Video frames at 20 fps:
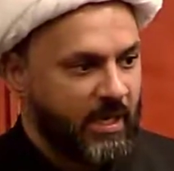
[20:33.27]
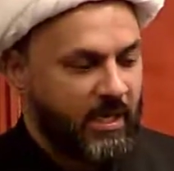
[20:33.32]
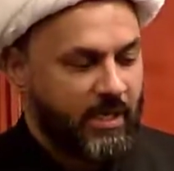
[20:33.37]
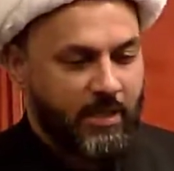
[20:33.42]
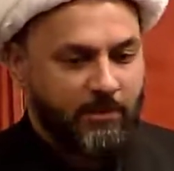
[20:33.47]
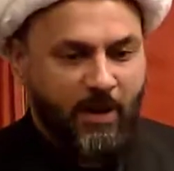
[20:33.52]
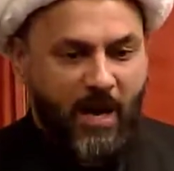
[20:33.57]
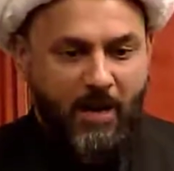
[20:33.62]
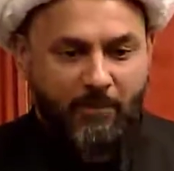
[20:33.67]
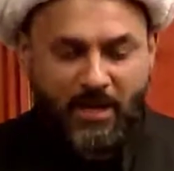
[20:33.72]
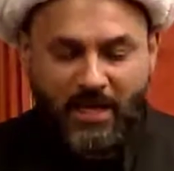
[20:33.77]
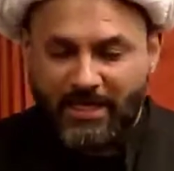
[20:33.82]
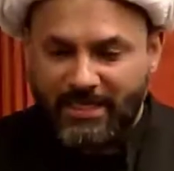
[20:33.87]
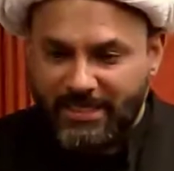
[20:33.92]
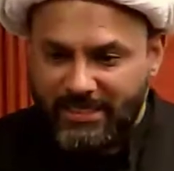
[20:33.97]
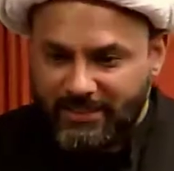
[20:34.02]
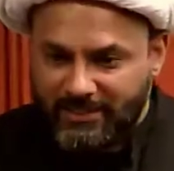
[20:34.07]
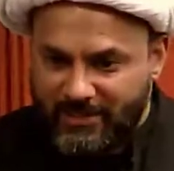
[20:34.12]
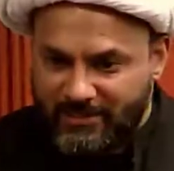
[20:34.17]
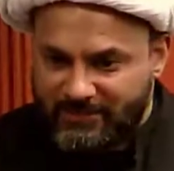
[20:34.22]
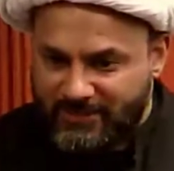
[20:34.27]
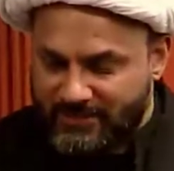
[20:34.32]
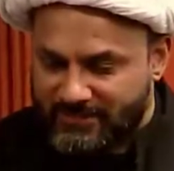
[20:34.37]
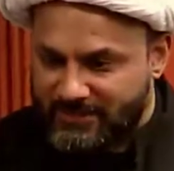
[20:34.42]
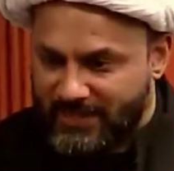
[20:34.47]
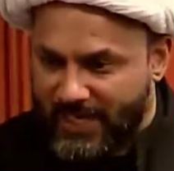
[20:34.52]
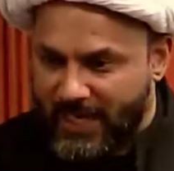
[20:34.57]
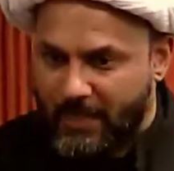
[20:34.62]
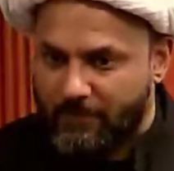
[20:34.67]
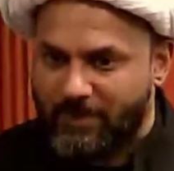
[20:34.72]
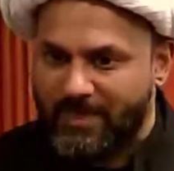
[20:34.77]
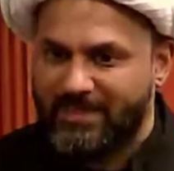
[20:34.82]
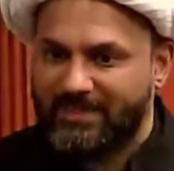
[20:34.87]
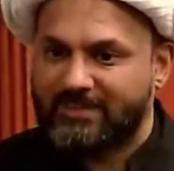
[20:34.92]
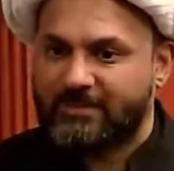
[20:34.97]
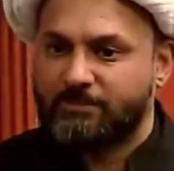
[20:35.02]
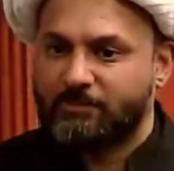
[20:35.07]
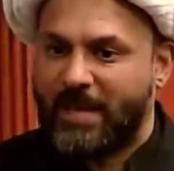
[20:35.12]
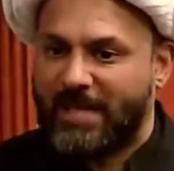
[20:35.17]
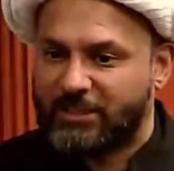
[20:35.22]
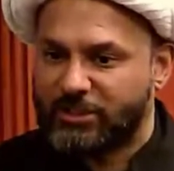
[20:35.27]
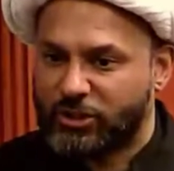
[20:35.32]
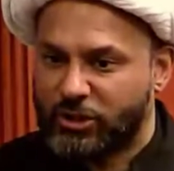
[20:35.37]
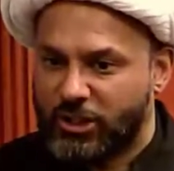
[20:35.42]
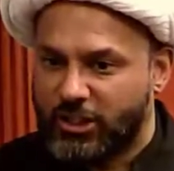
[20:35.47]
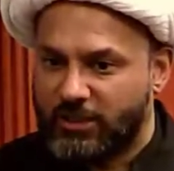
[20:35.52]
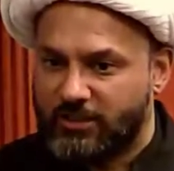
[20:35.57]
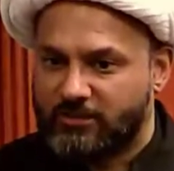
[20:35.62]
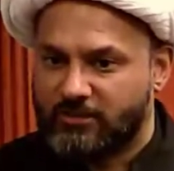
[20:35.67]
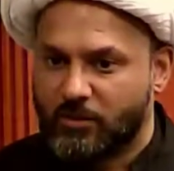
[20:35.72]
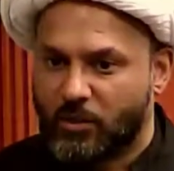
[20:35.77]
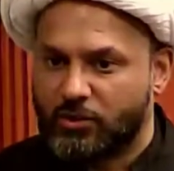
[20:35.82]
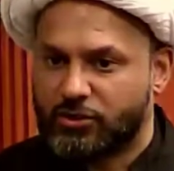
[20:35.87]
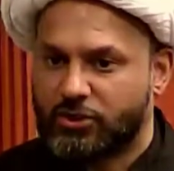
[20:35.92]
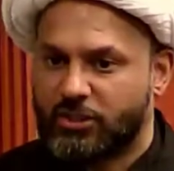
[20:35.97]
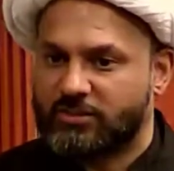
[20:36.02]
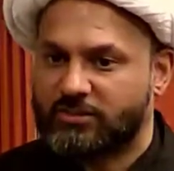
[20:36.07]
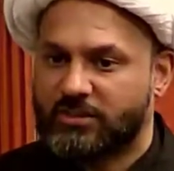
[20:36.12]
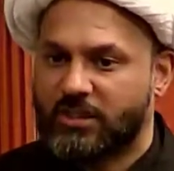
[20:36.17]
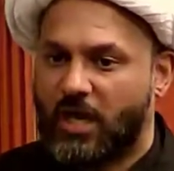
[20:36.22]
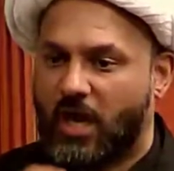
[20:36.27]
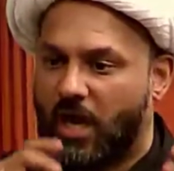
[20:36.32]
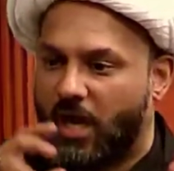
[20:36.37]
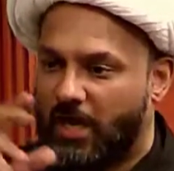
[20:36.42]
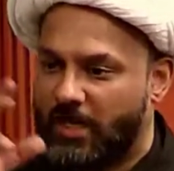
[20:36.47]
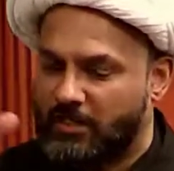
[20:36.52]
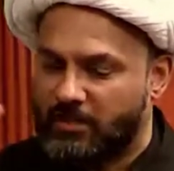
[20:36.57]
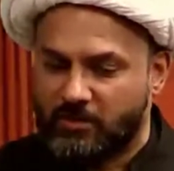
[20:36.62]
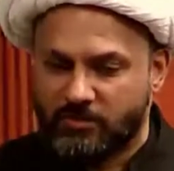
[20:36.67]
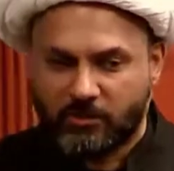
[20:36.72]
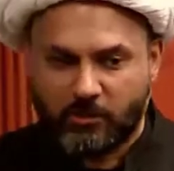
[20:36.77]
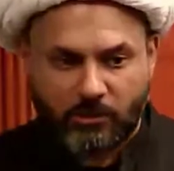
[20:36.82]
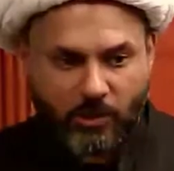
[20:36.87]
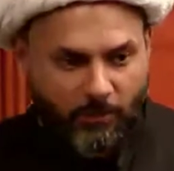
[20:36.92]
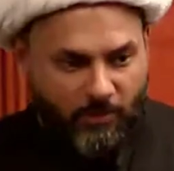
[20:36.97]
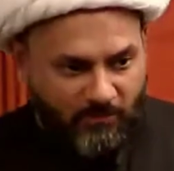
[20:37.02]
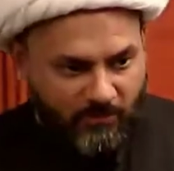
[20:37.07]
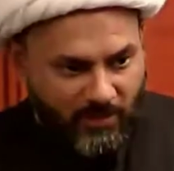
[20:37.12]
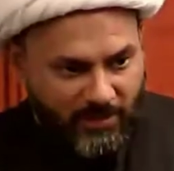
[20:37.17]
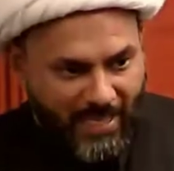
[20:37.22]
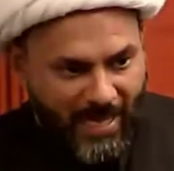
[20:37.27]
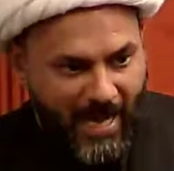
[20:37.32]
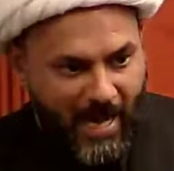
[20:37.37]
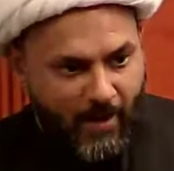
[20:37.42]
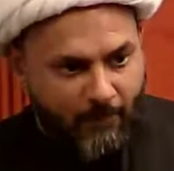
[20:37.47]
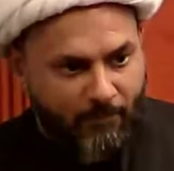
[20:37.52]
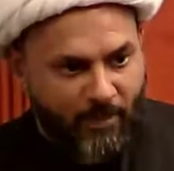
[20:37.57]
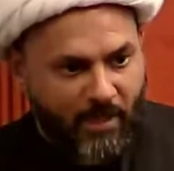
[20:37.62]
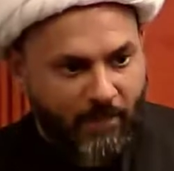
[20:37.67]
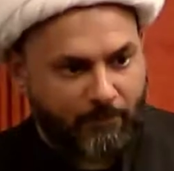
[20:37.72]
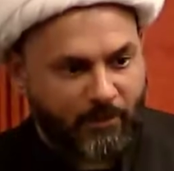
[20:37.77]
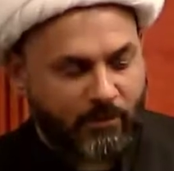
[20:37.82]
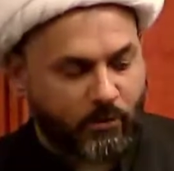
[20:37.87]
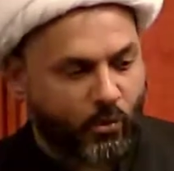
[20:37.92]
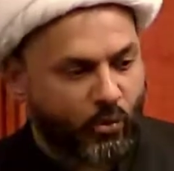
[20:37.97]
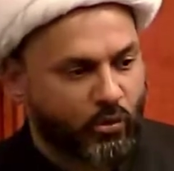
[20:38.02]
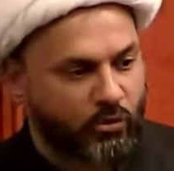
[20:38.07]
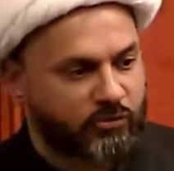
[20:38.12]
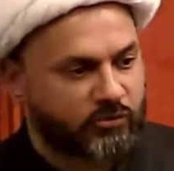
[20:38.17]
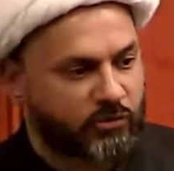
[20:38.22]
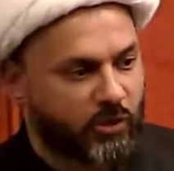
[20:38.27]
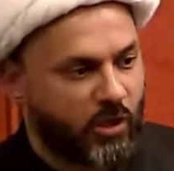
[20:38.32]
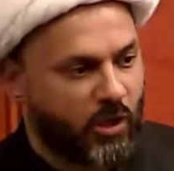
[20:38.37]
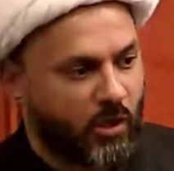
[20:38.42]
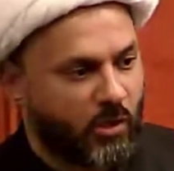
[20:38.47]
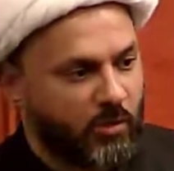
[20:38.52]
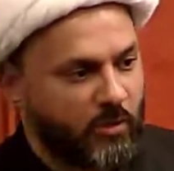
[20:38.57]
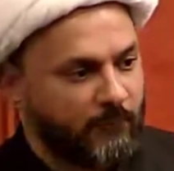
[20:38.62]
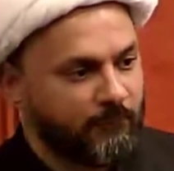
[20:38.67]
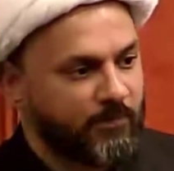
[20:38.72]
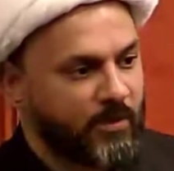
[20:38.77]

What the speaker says: Imam Ali does the same. He smashes not just the idols on top of the Kaaba, but also